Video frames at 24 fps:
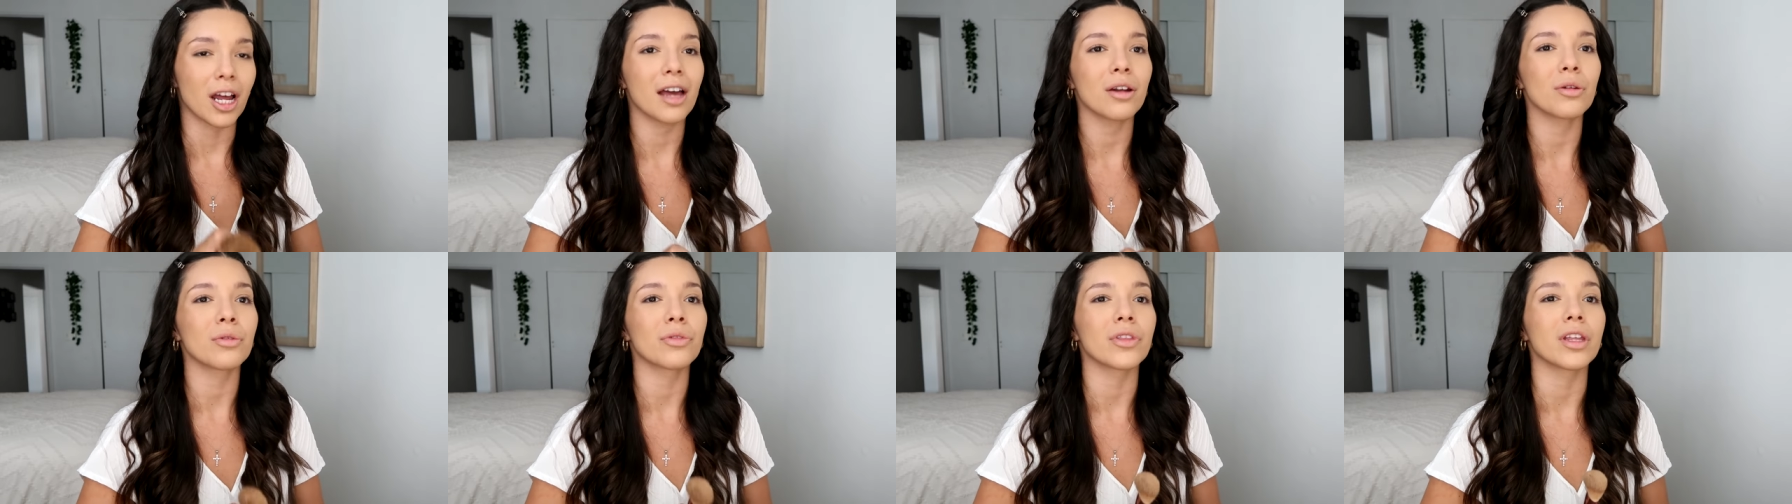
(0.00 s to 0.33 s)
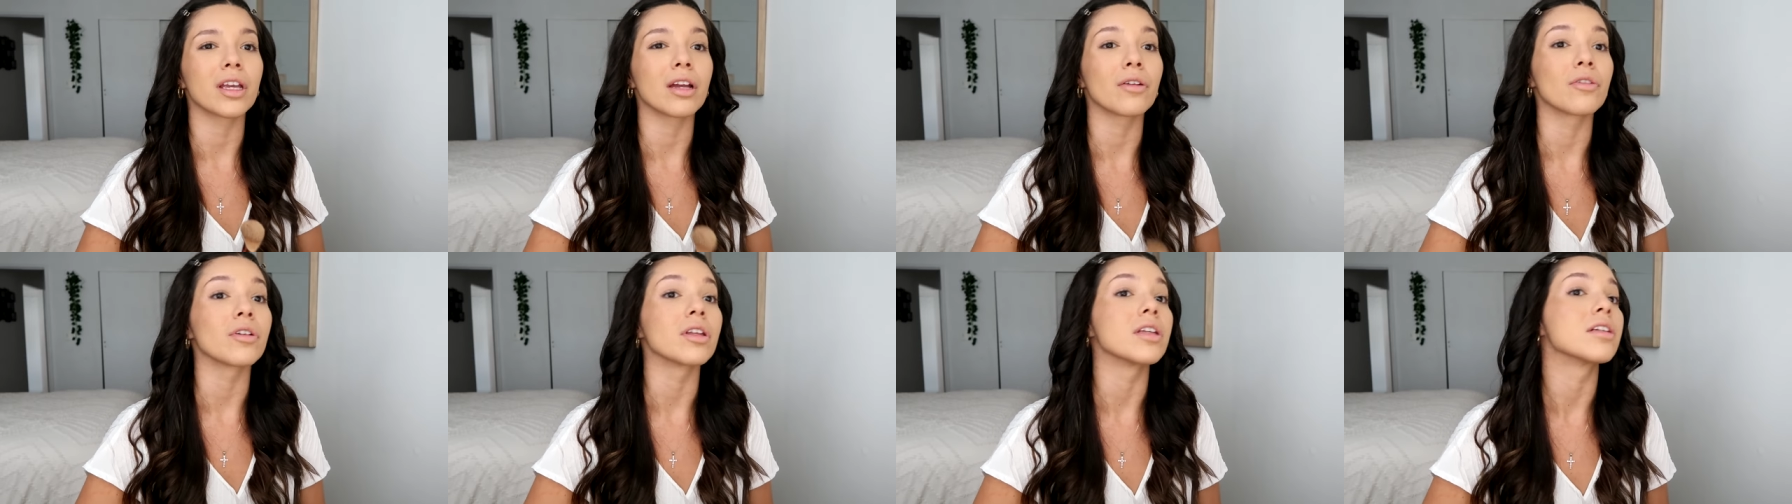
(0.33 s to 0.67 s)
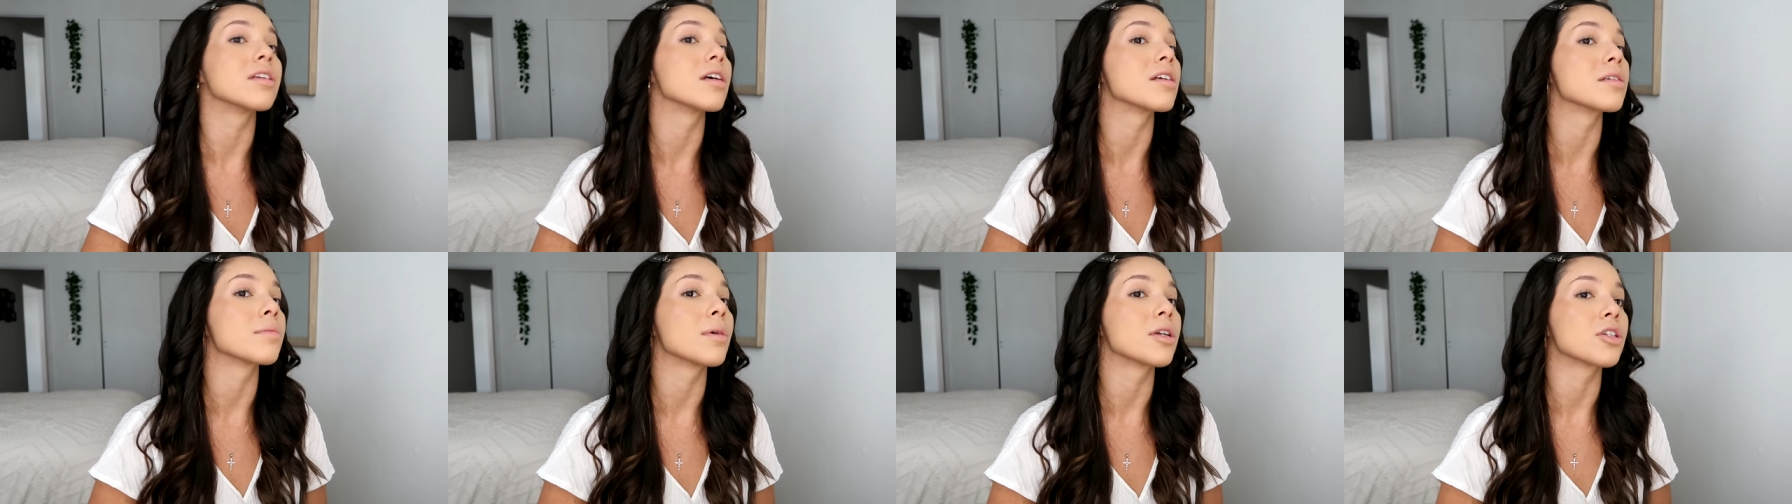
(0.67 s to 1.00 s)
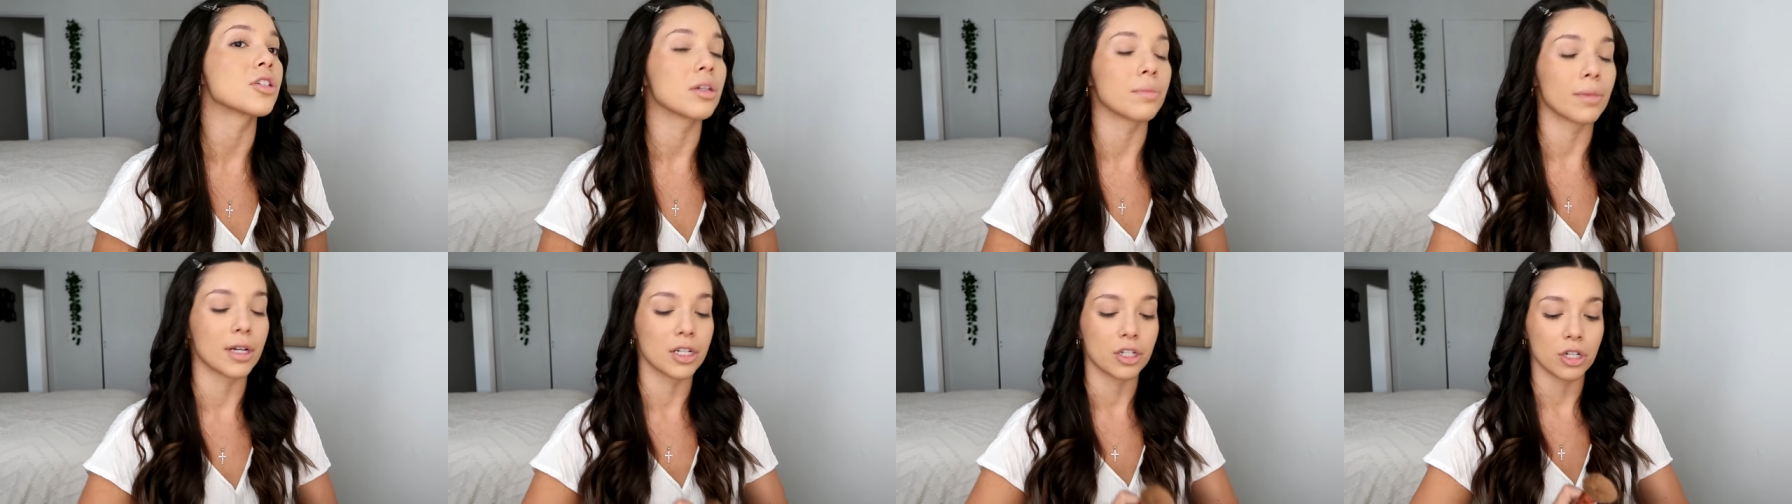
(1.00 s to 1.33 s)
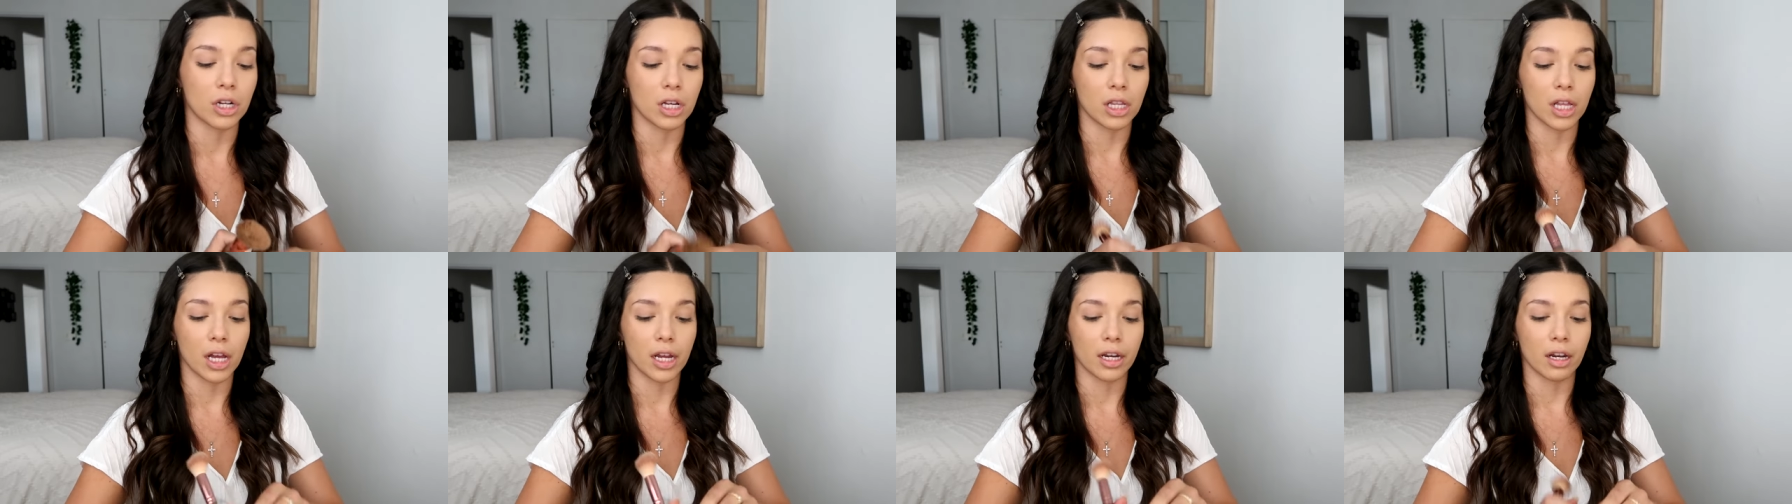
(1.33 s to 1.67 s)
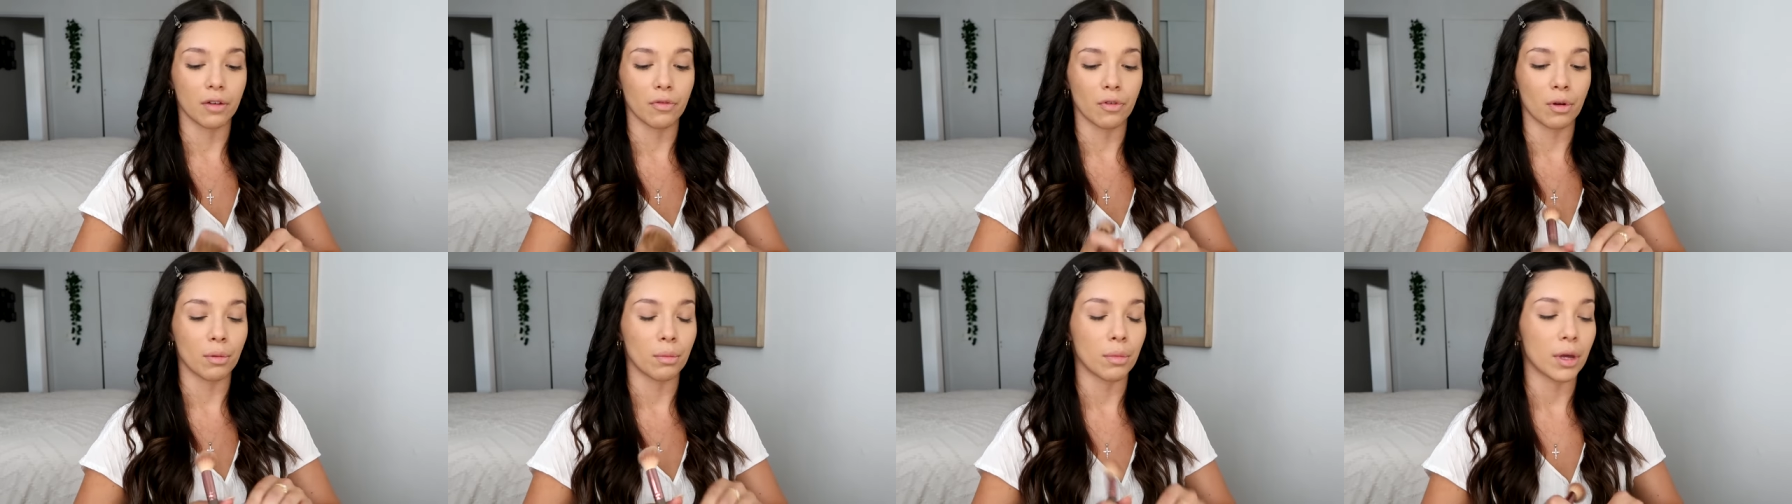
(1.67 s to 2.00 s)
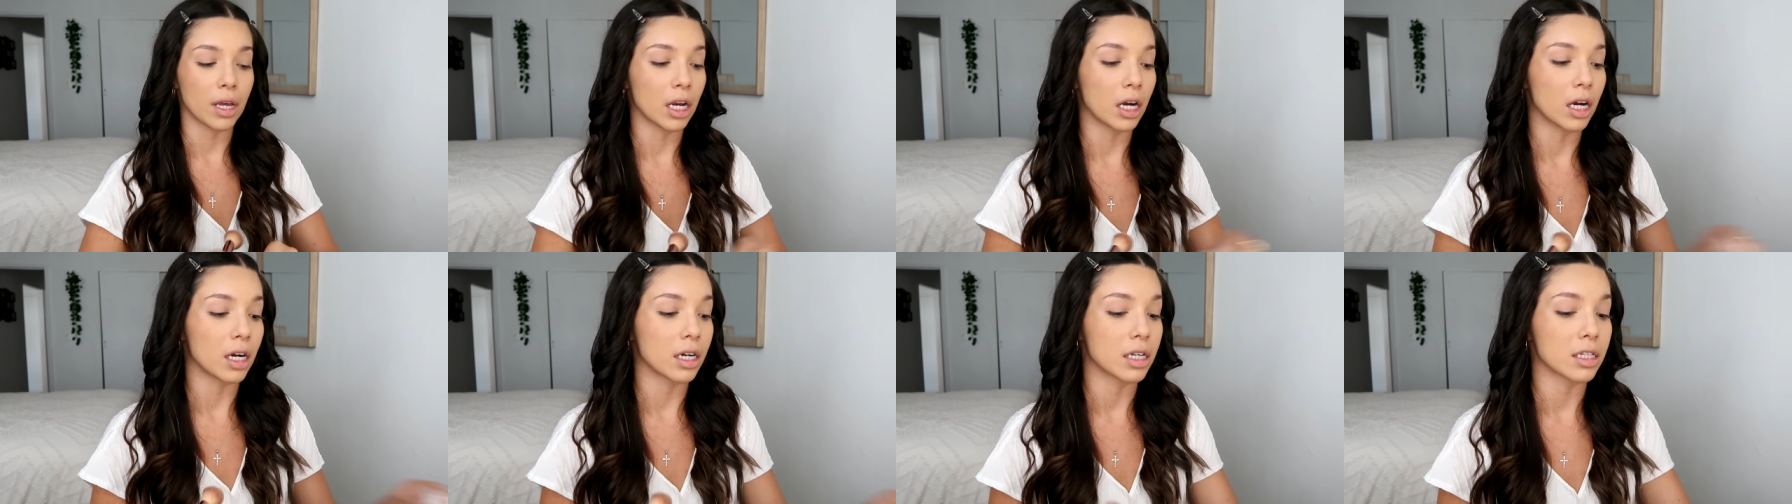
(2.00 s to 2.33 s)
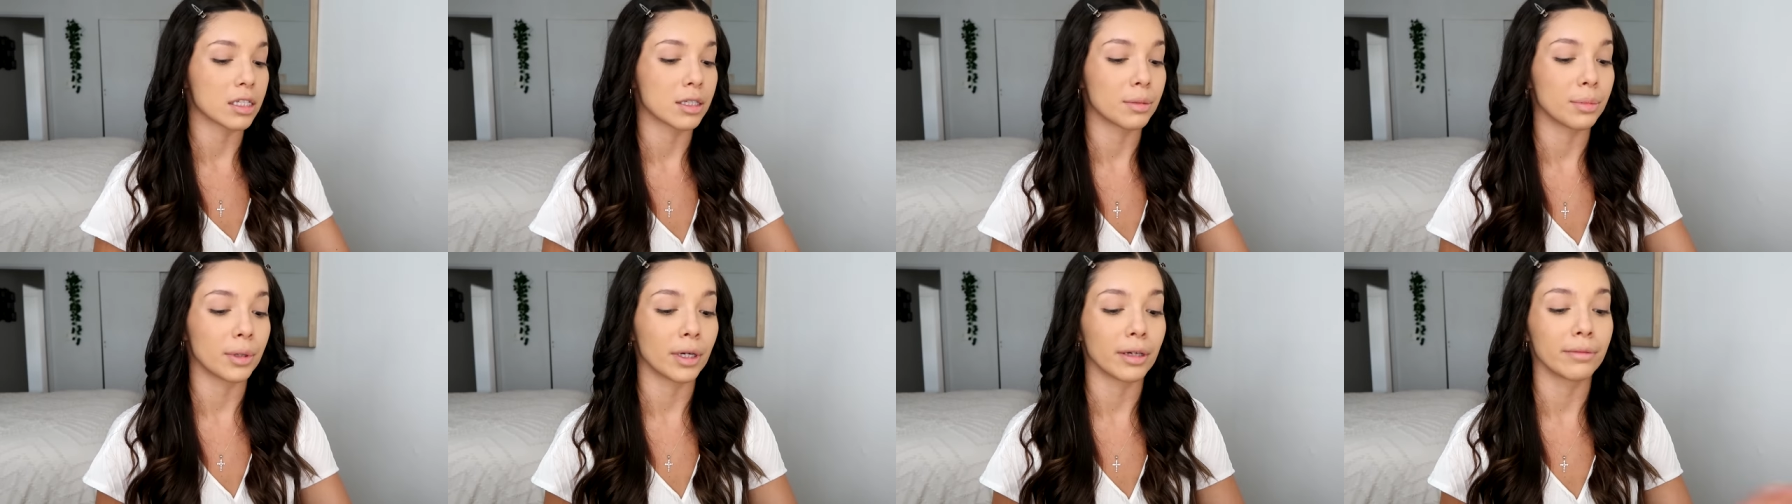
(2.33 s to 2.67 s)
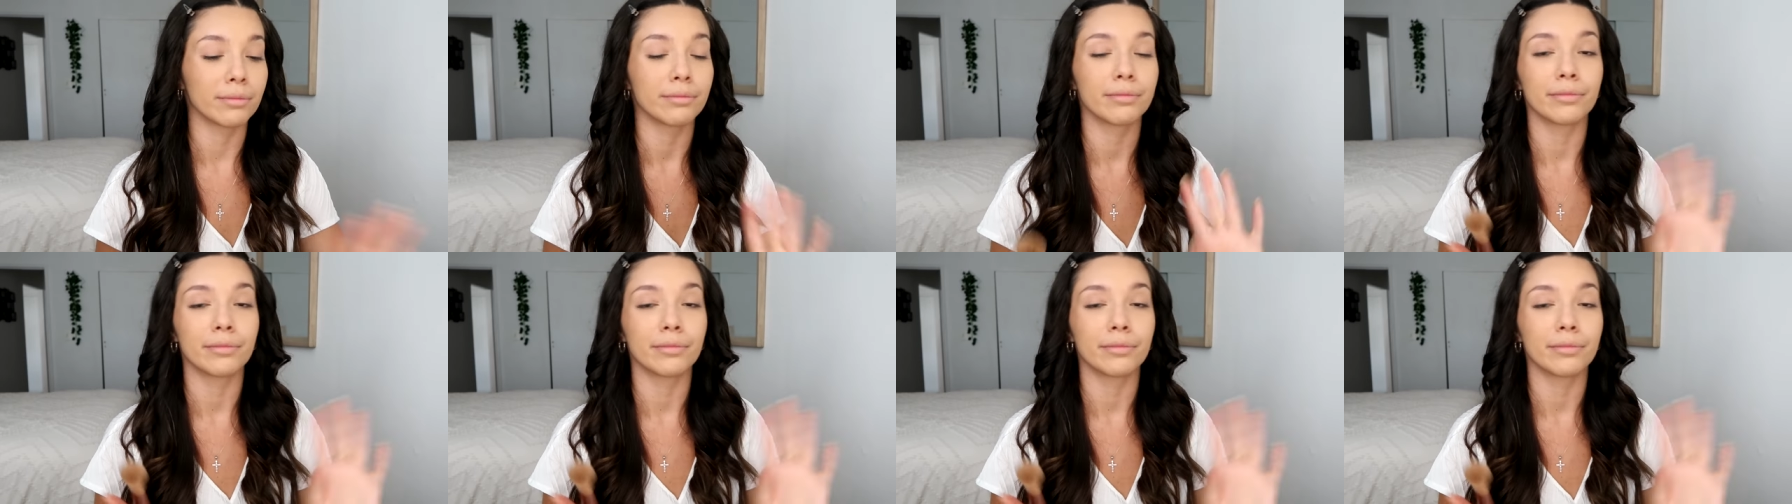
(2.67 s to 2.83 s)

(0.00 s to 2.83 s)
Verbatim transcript: I don't think it really does much to my jawline, if I'm being honest, but